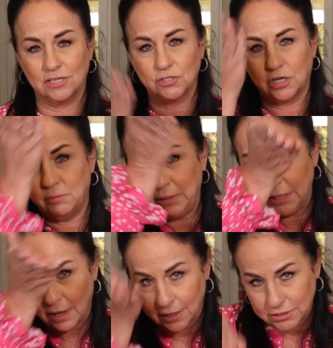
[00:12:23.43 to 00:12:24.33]
There's going to be
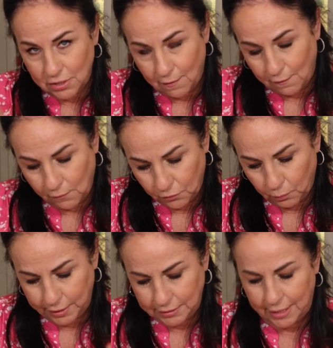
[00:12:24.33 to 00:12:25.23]
knots all the
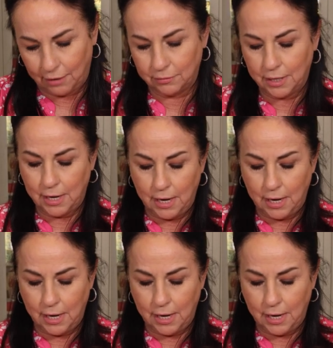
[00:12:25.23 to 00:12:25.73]
way down.